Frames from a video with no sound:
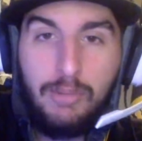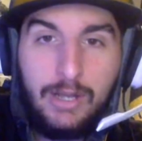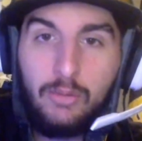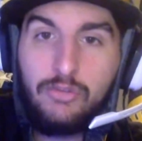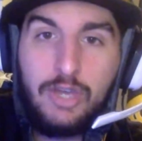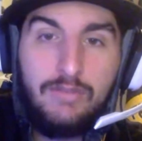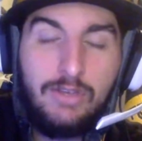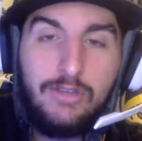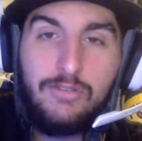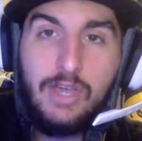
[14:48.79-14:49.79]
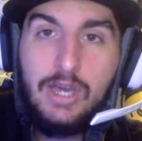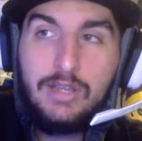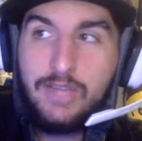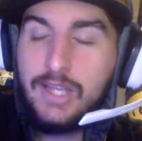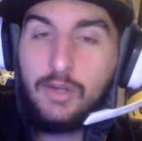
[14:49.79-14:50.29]
Michael Chavis,
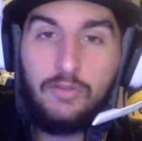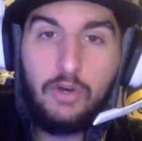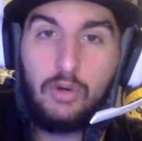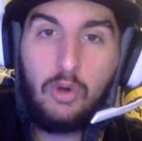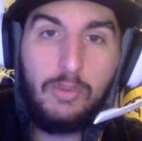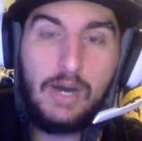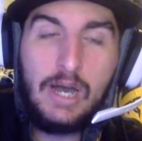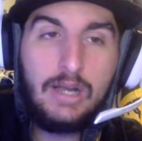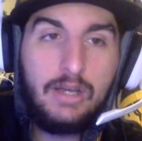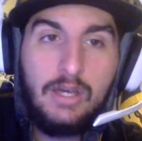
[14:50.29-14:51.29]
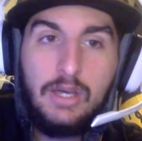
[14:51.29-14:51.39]
Daniel Vogelbach,